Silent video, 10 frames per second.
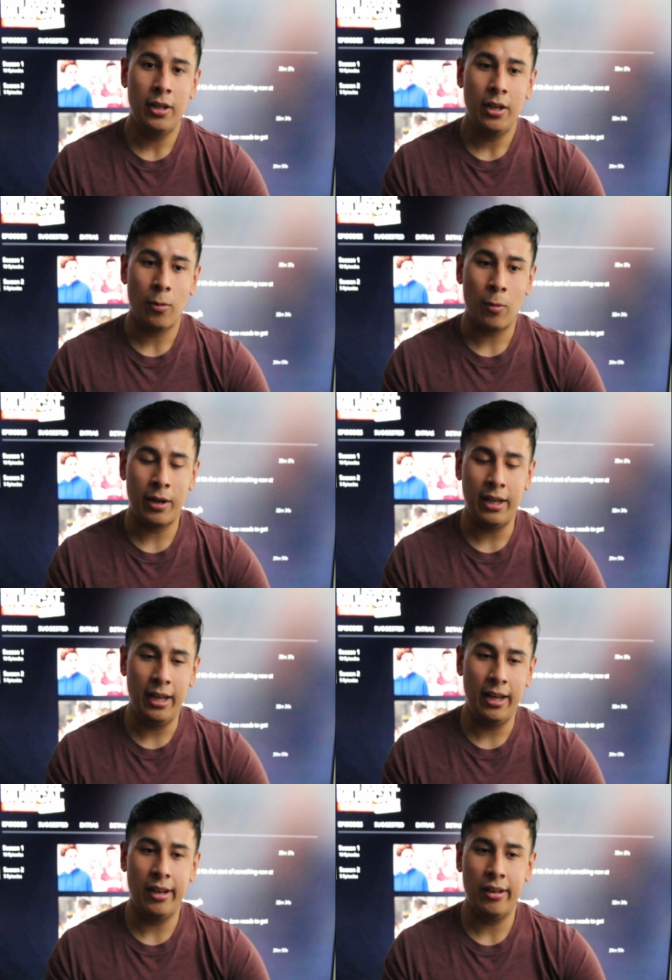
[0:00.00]

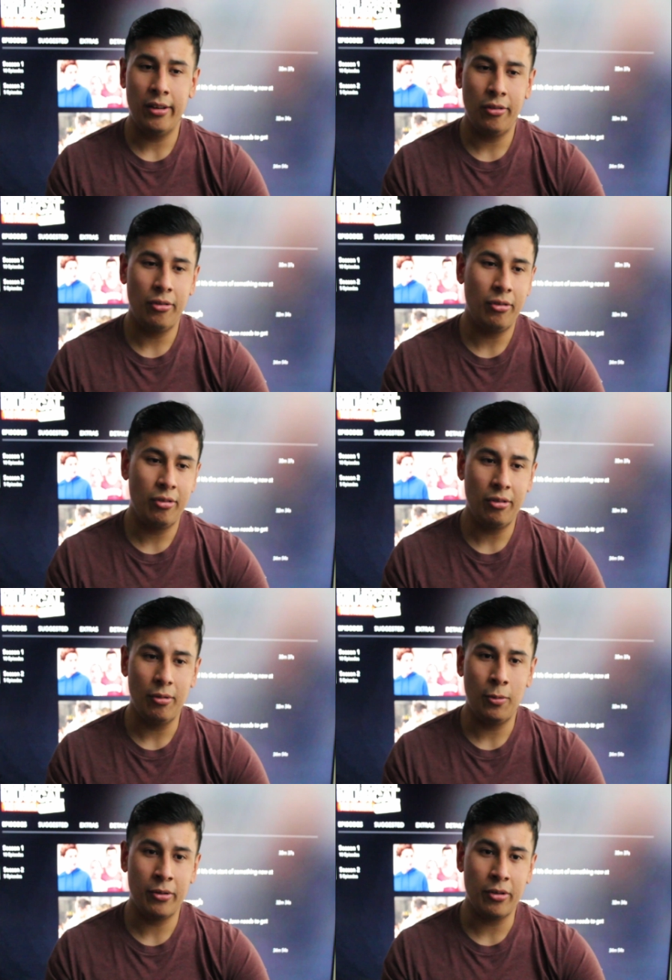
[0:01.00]
Ricky is
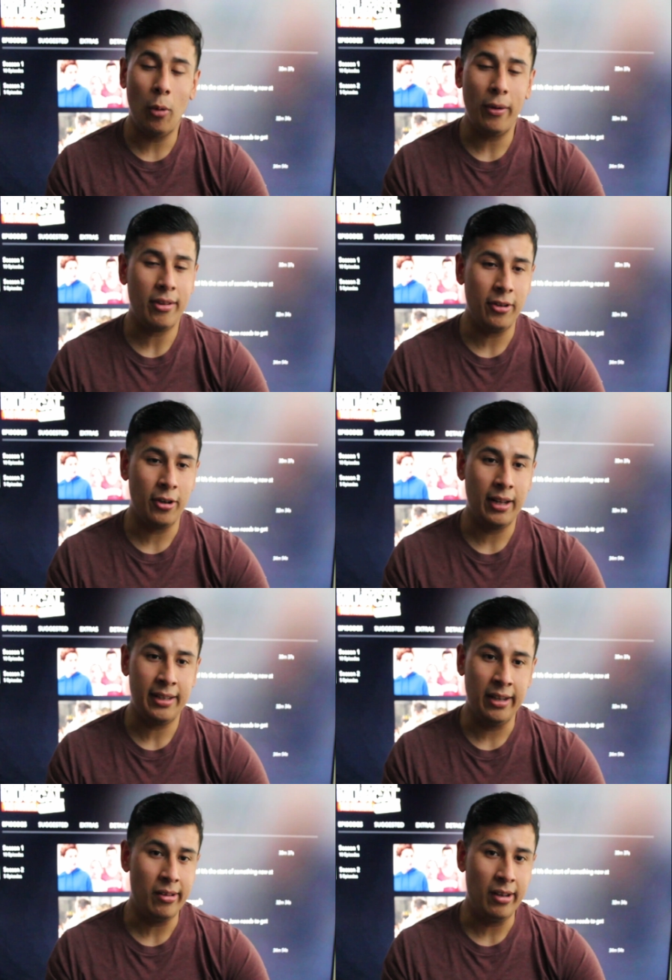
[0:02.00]
was always feeling like
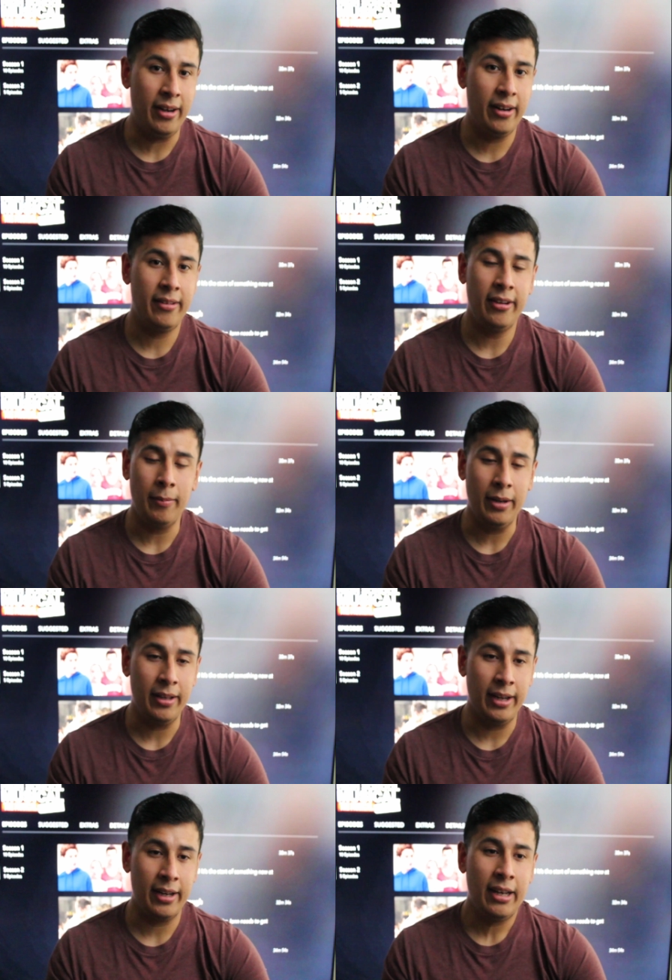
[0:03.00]
this, and he didn't tell me.
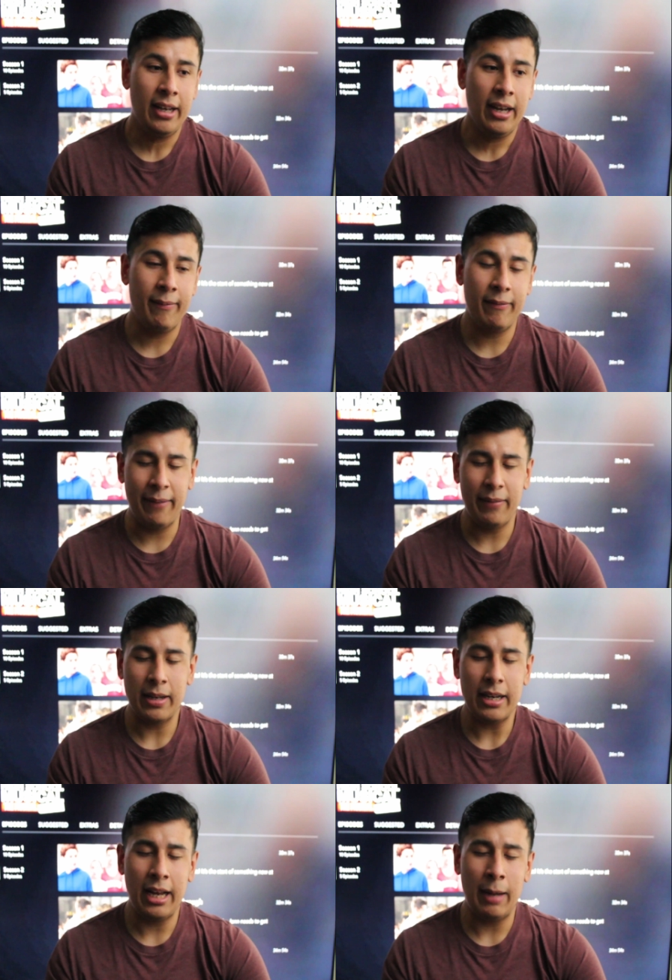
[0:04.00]
Like, I'm, I'm
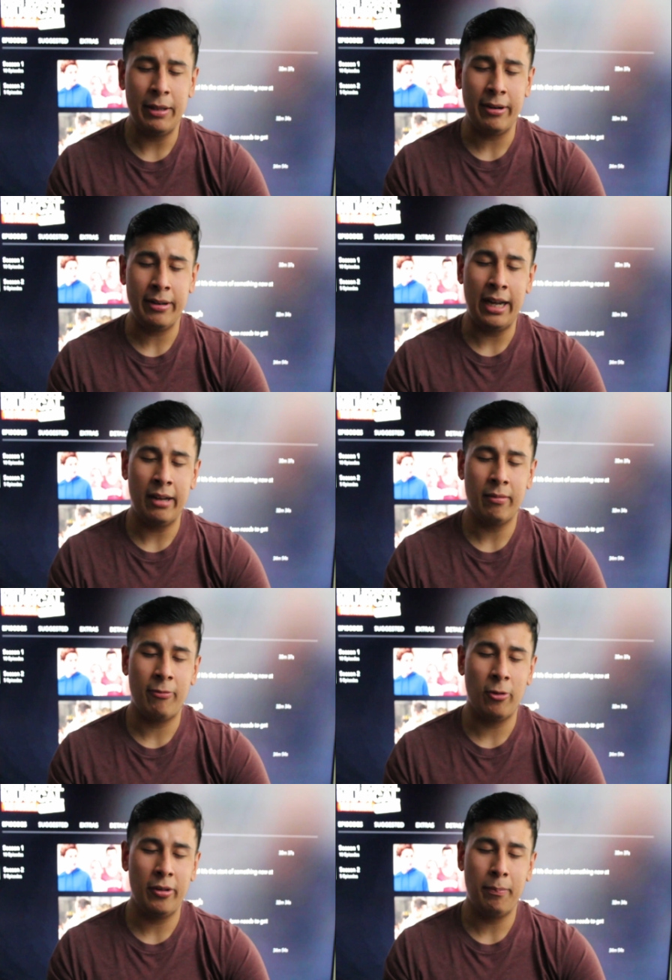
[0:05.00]
kind of happy they're not
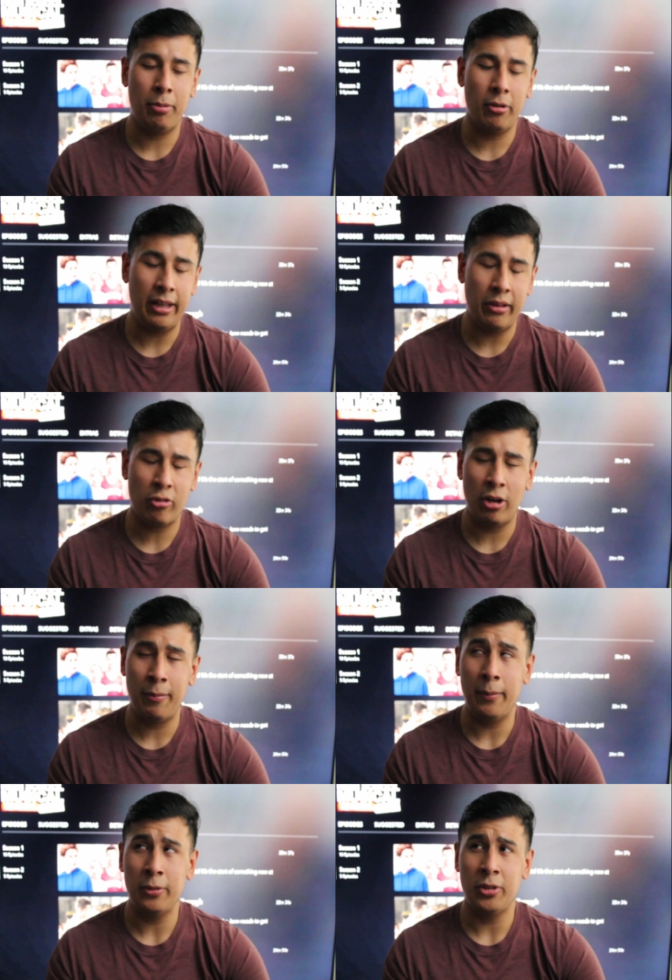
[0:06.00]
pulling, pulling that string, but
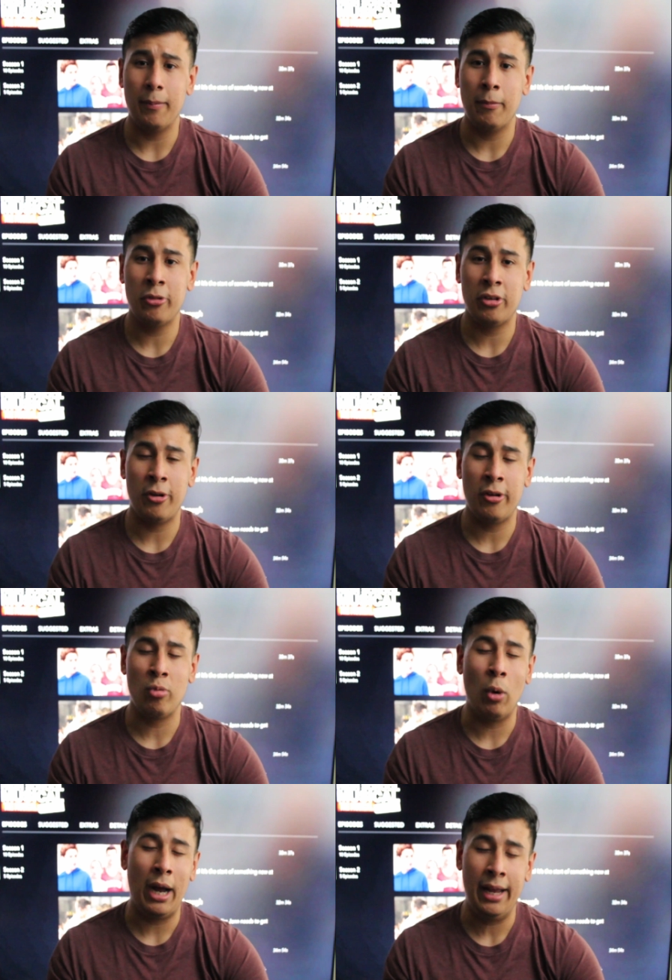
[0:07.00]
I'm also, I'm also curious
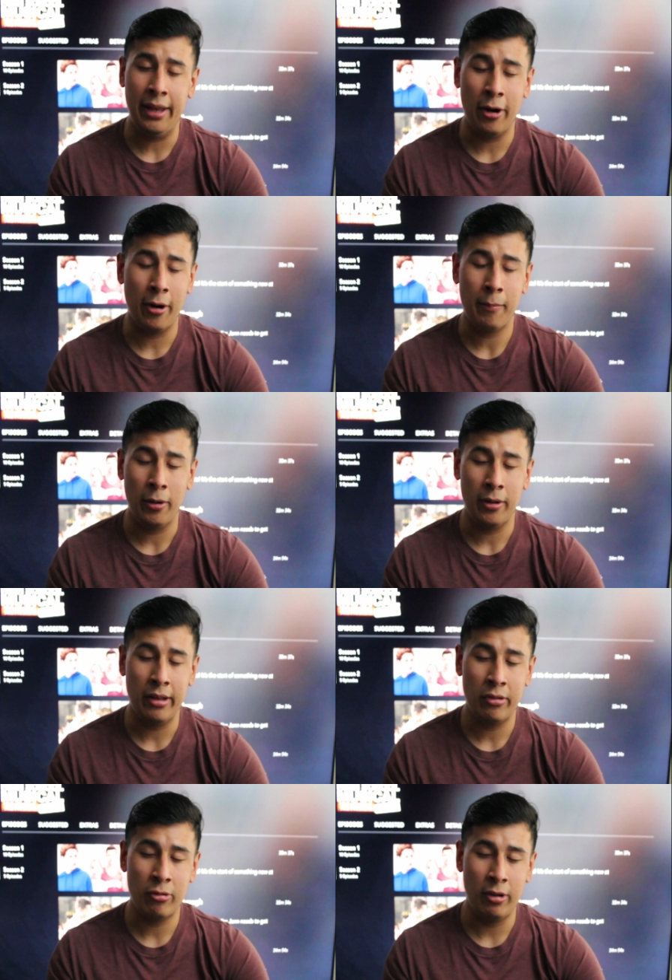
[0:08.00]
why they aren't pulling that
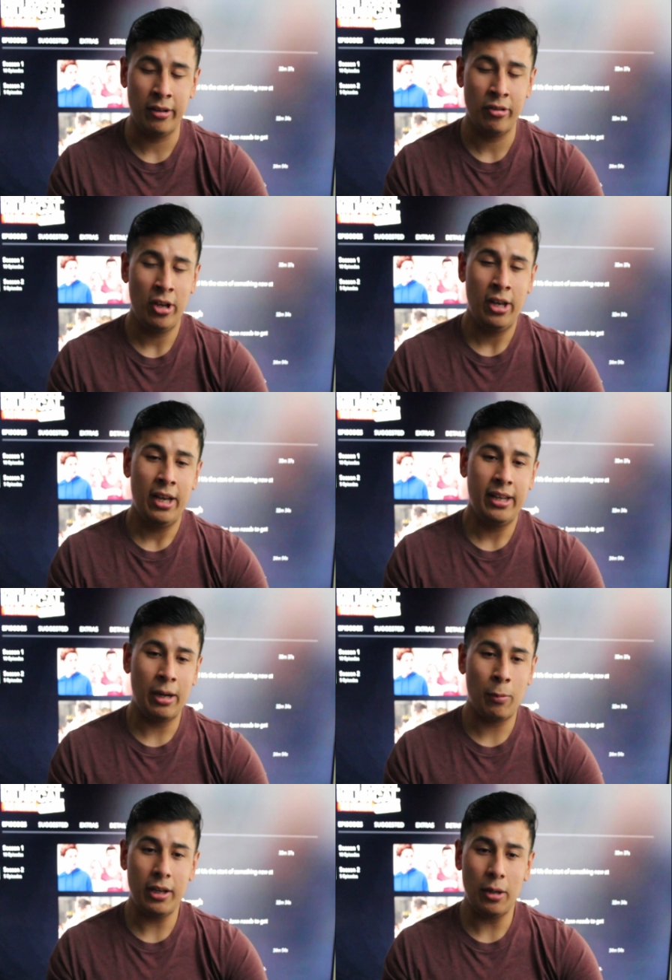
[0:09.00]
string. Because, yeah,
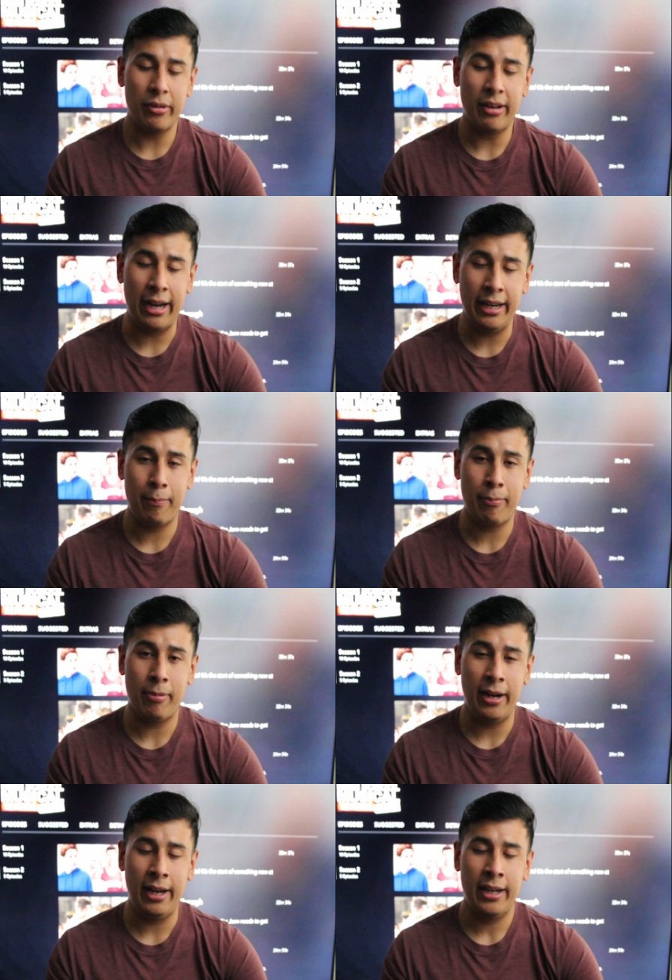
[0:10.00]
Ricky was hiding a
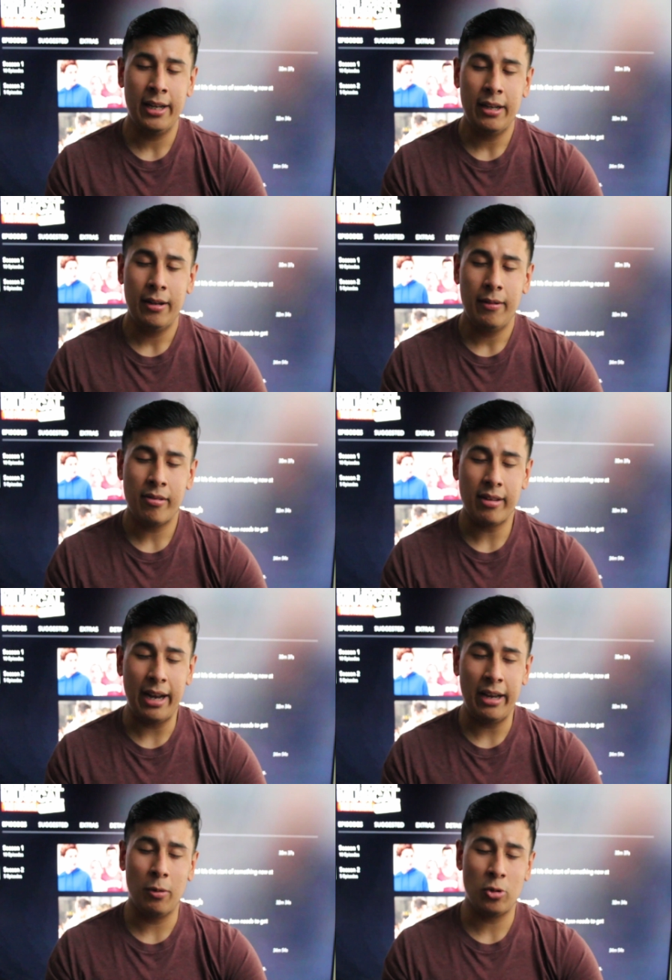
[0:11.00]
pretty
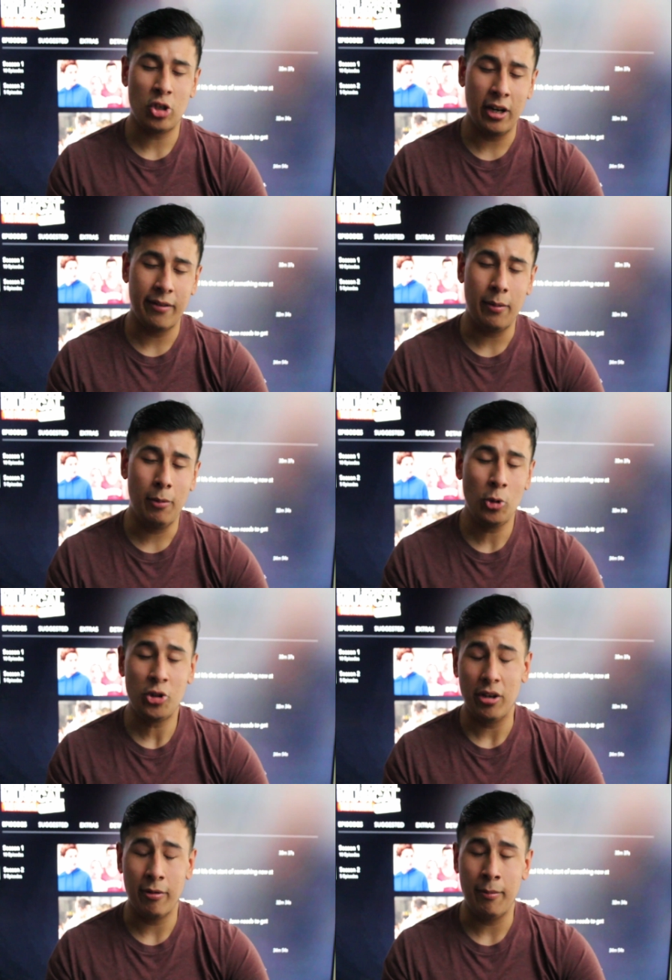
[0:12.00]
sizable chunk of
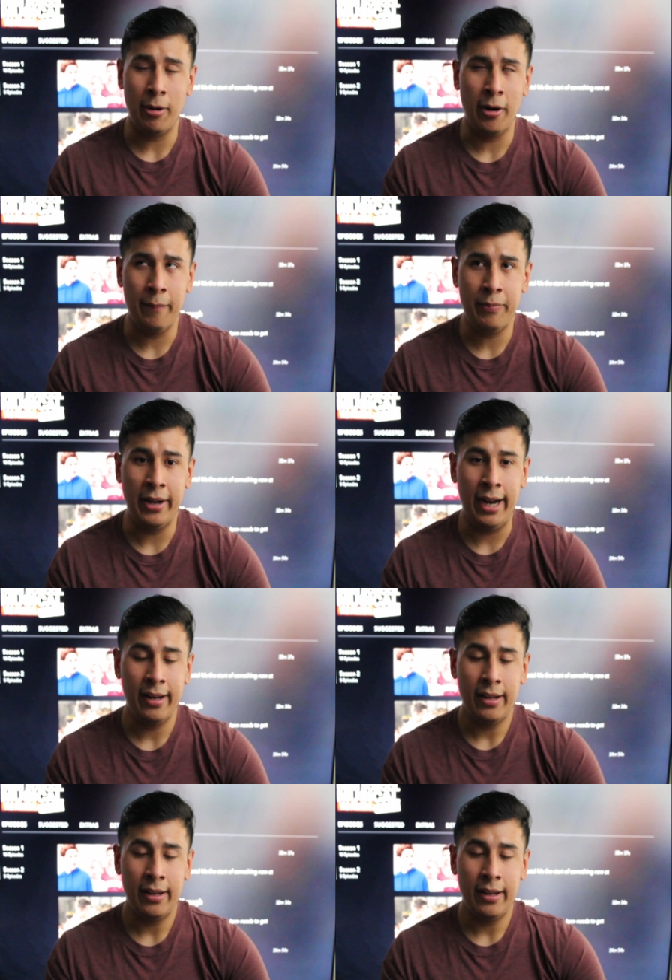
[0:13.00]
emotions from her that,